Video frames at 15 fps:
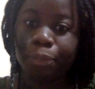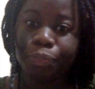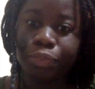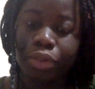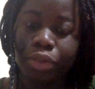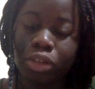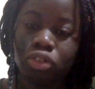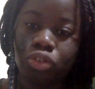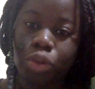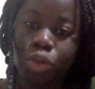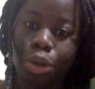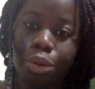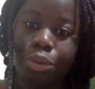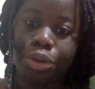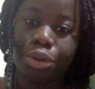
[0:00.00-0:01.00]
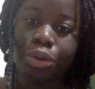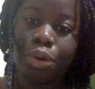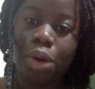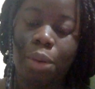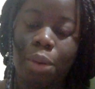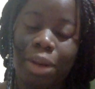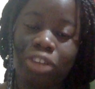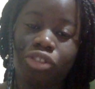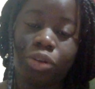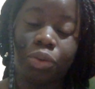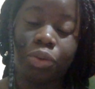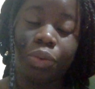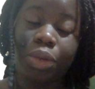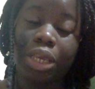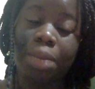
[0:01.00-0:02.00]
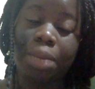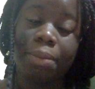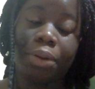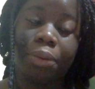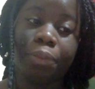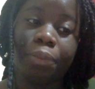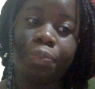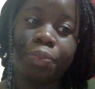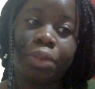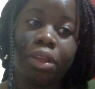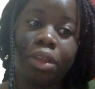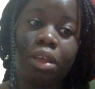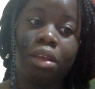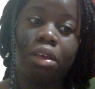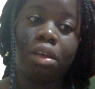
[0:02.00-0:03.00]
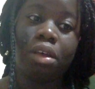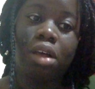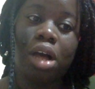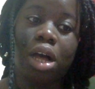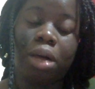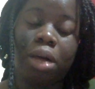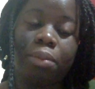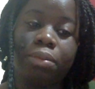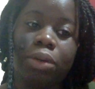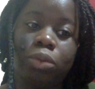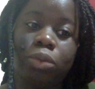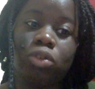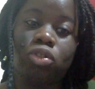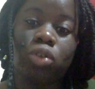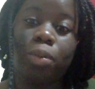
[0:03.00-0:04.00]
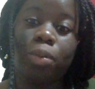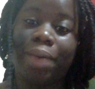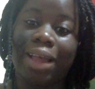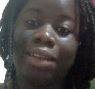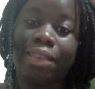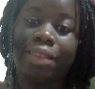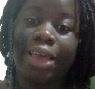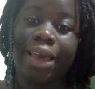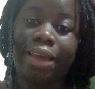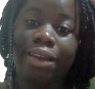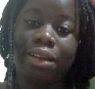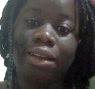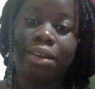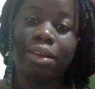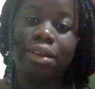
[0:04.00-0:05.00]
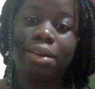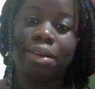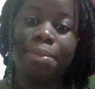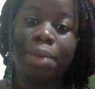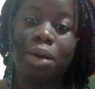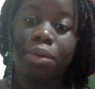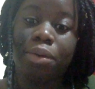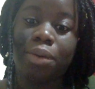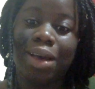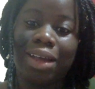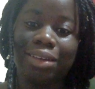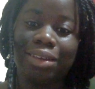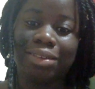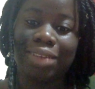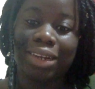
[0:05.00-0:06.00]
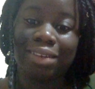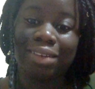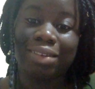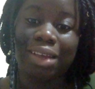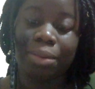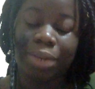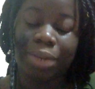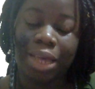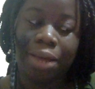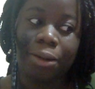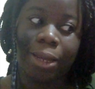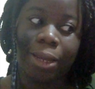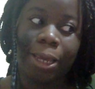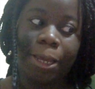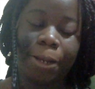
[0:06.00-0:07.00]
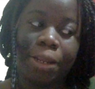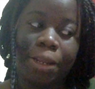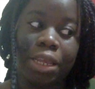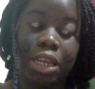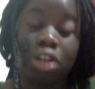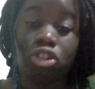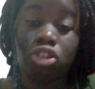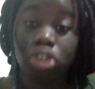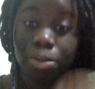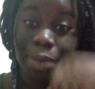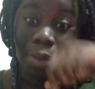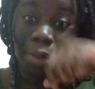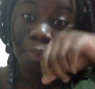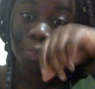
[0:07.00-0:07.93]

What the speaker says: So, you know, I watched her go through chemo. It was so bad that my uncle had decided to come down and he took me